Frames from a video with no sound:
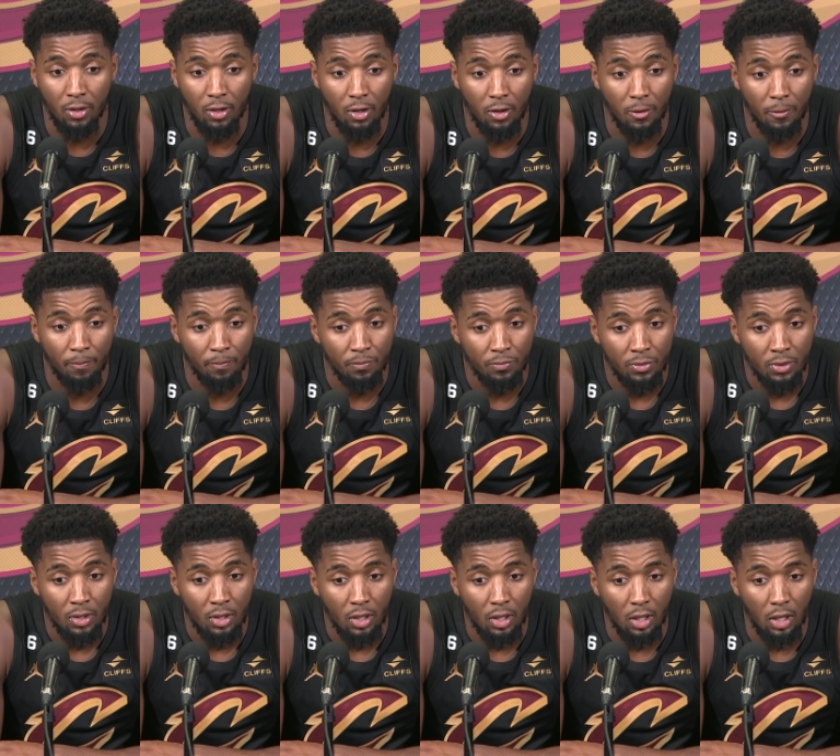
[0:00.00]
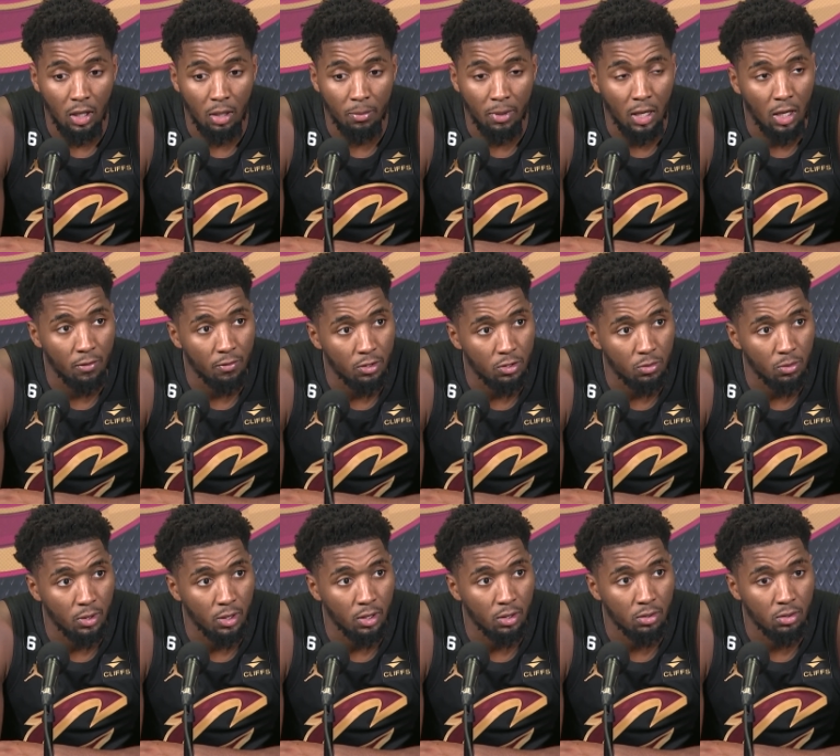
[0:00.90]
You know, um, Ev as
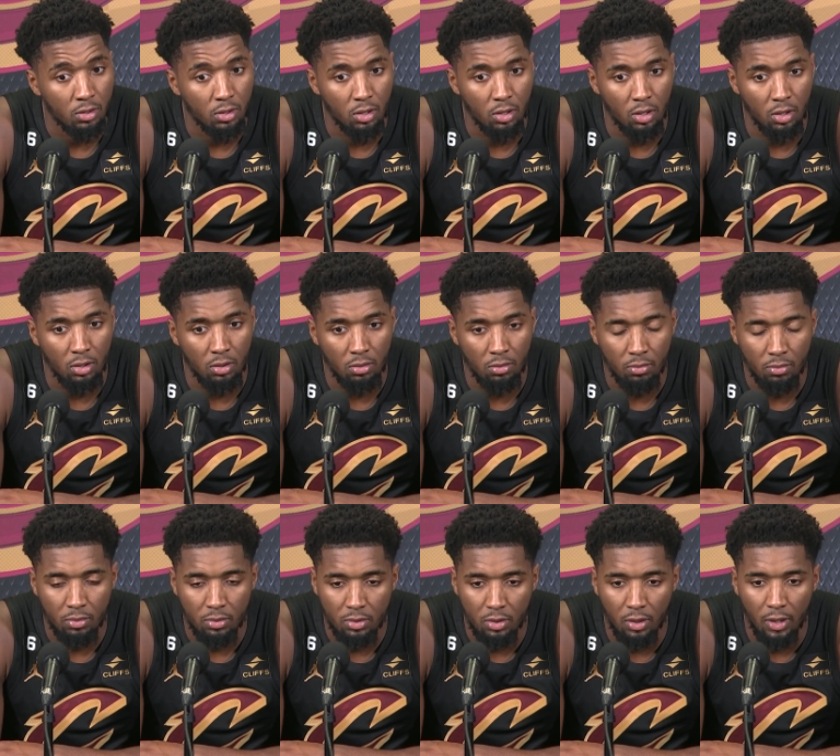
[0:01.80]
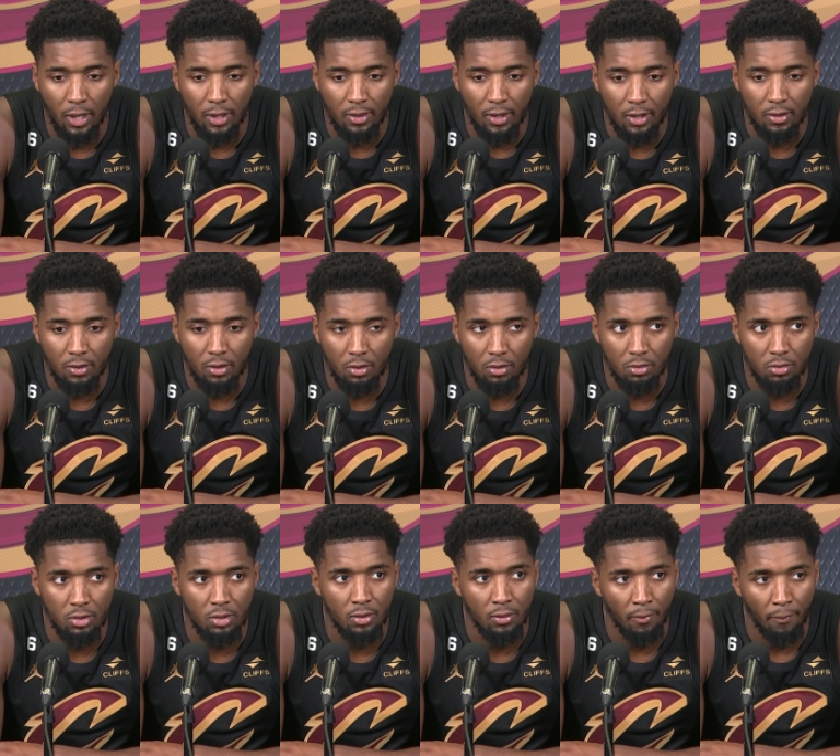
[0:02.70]
well. You know, so that that's
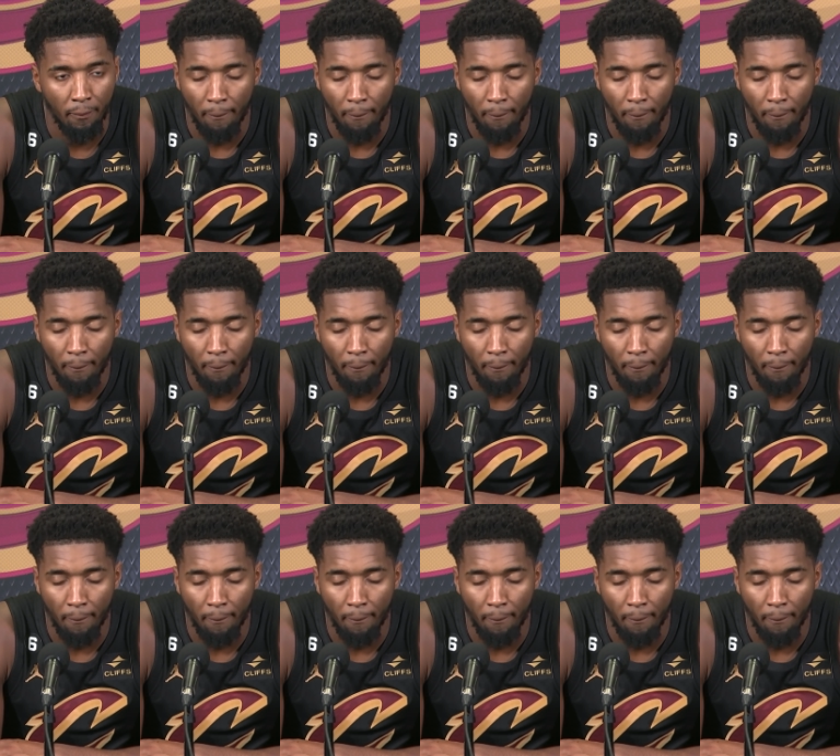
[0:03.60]
huge.